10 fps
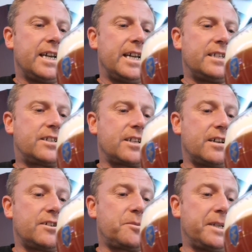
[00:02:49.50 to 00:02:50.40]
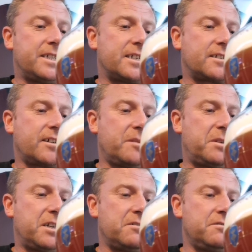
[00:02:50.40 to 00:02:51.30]
it's 26
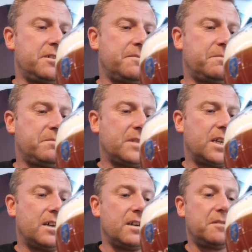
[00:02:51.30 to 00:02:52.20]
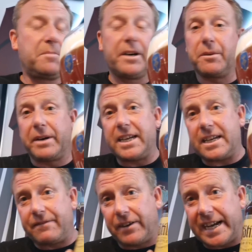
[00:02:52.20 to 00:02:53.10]
IBUs. By the way,
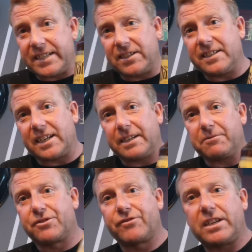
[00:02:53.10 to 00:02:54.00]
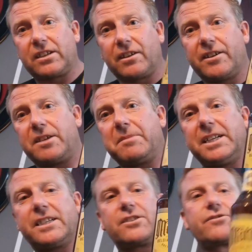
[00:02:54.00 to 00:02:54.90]
if I actually said it was
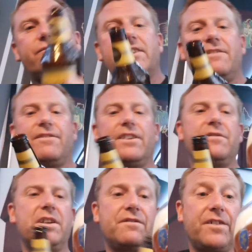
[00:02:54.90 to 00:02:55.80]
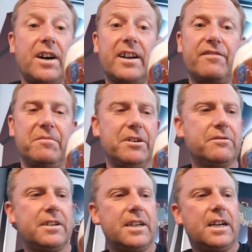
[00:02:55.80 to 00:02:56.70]
330ml, it's
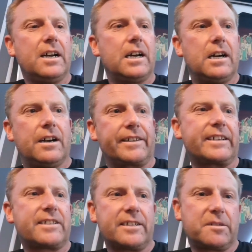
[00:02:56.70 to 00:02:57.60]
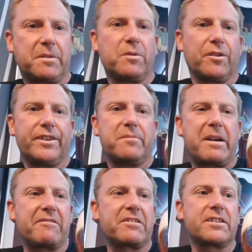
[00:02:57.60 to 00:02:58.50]
355ml. That tends to be what the
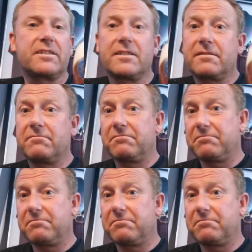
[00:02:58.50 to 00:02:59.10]
American